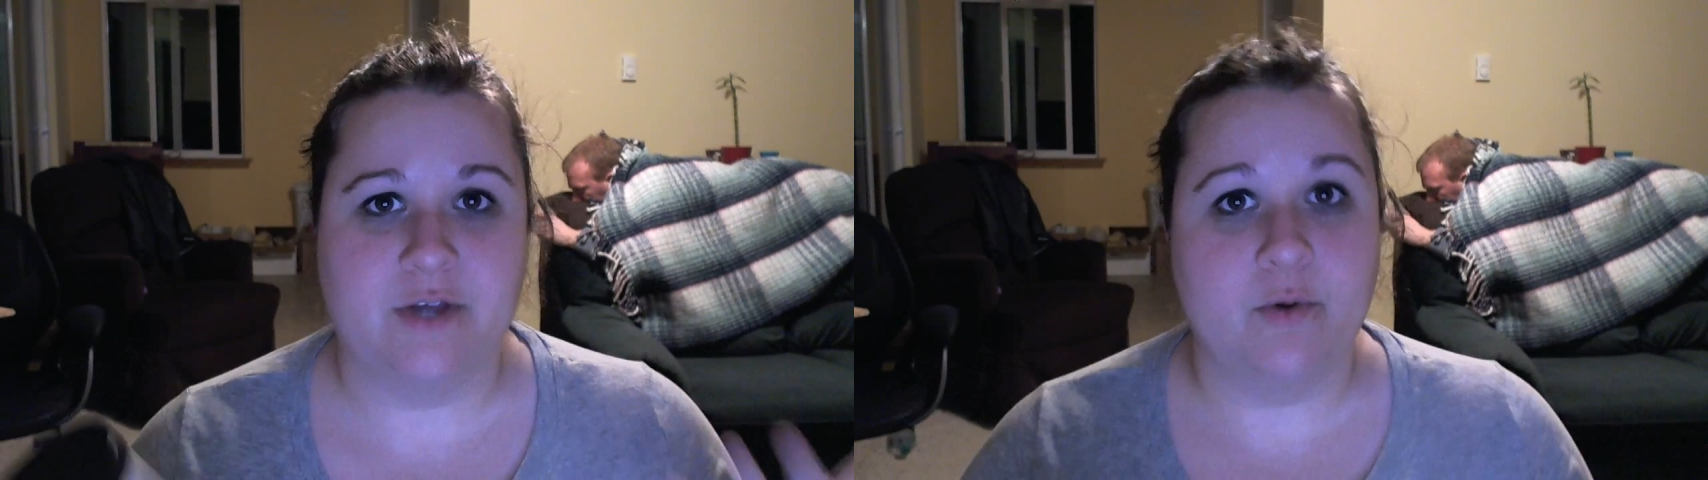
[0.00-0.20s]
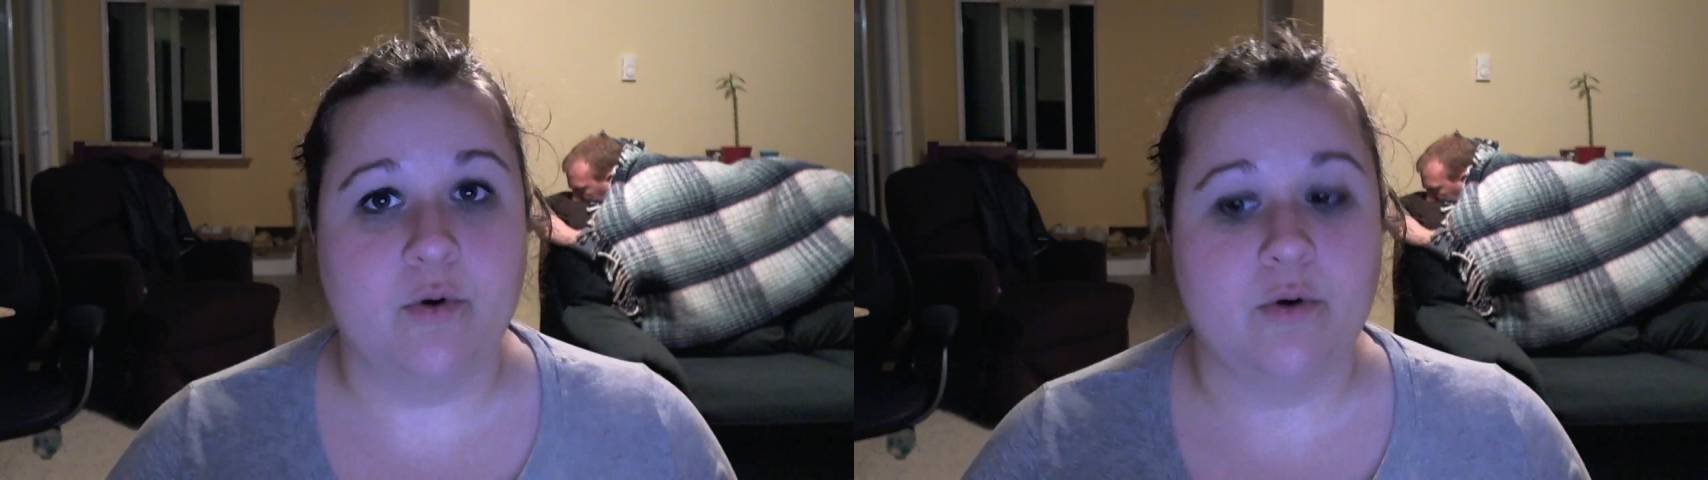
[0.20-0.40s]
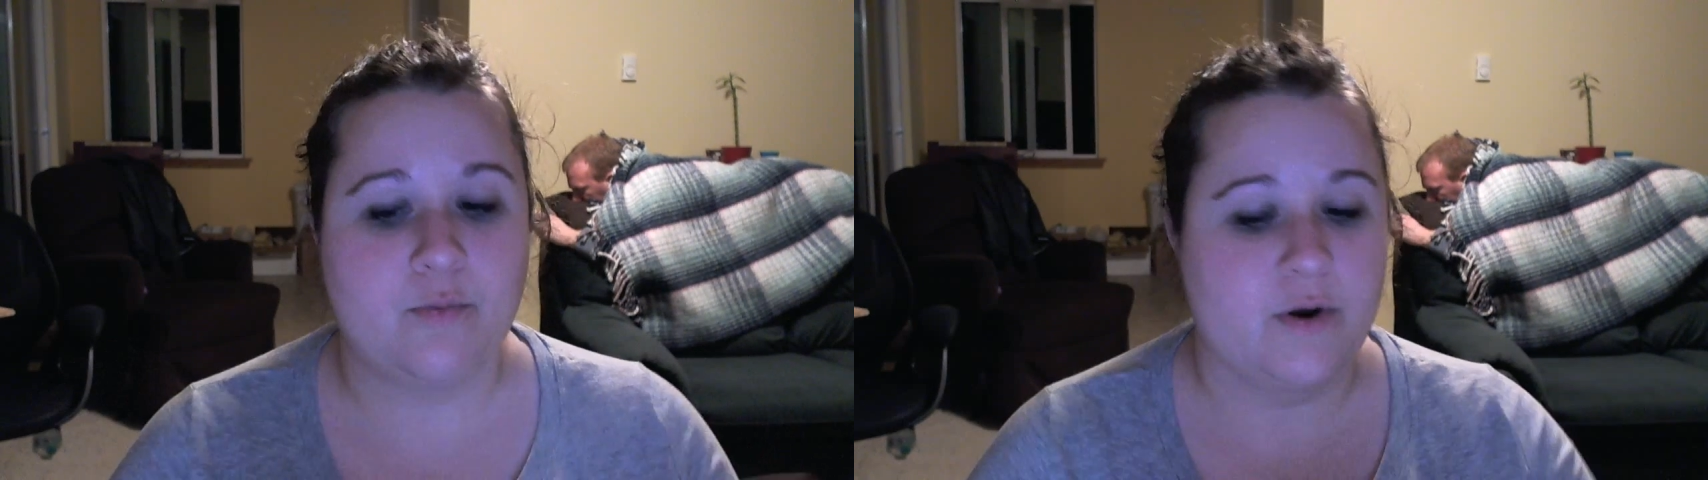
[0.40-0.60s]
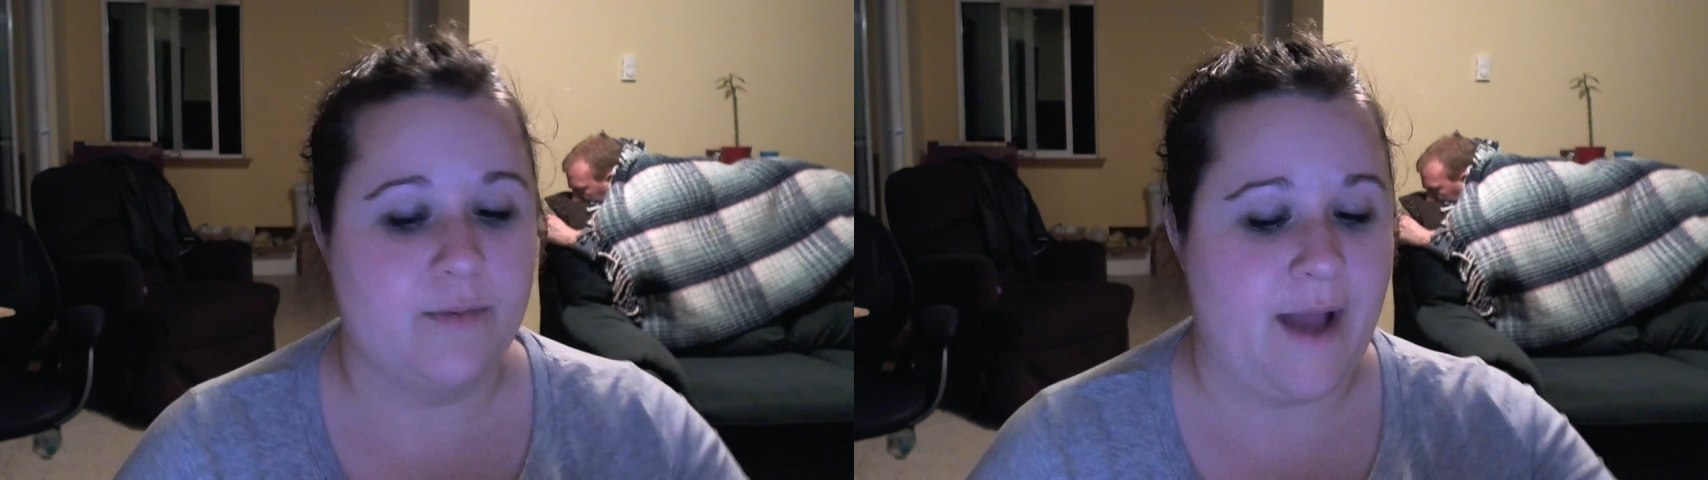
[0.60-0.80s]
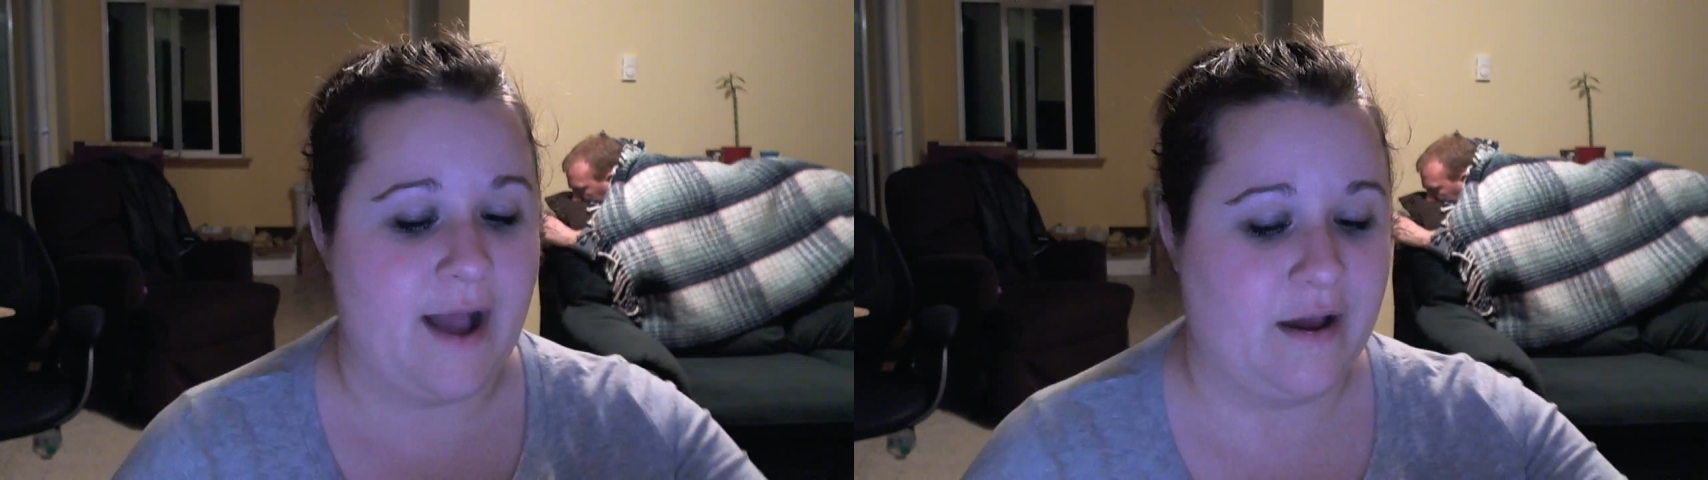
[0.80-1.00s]
I will report
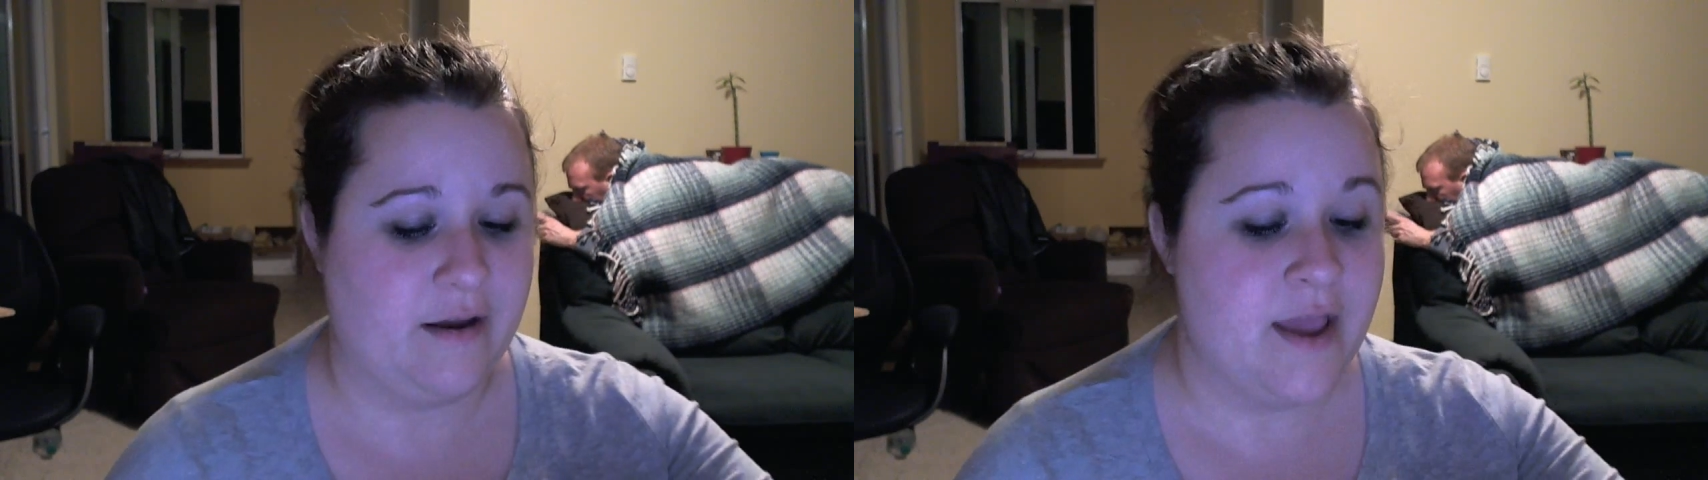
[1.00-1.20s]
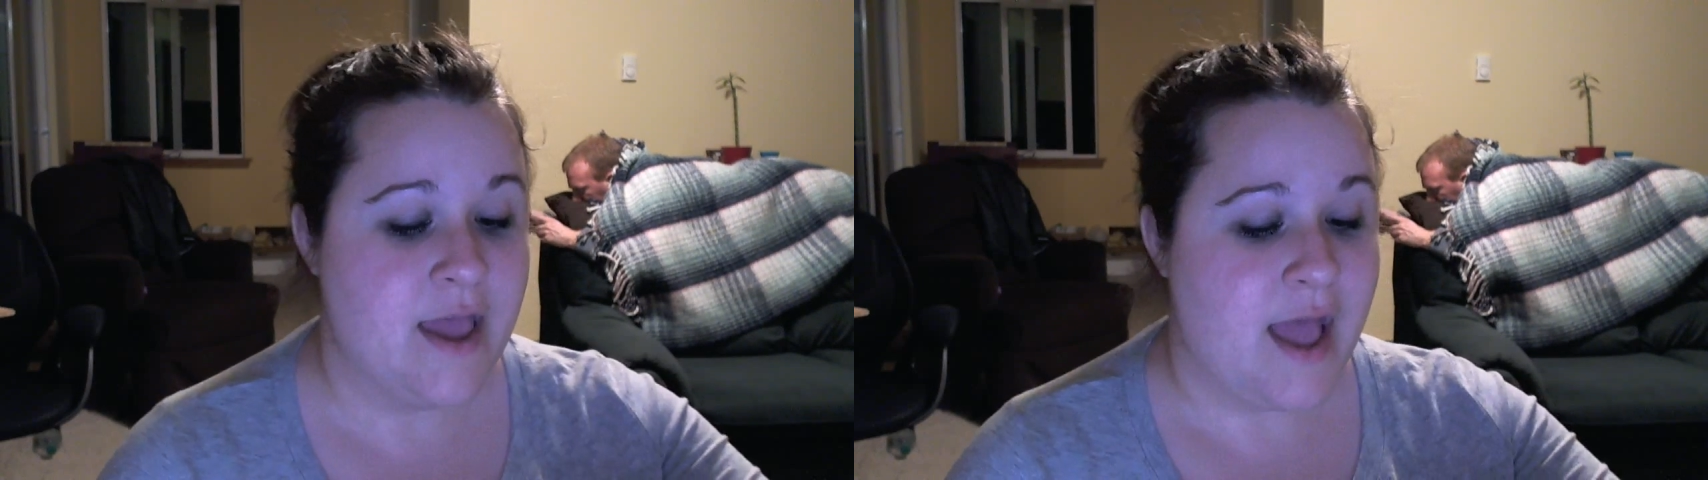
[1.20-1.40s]
back on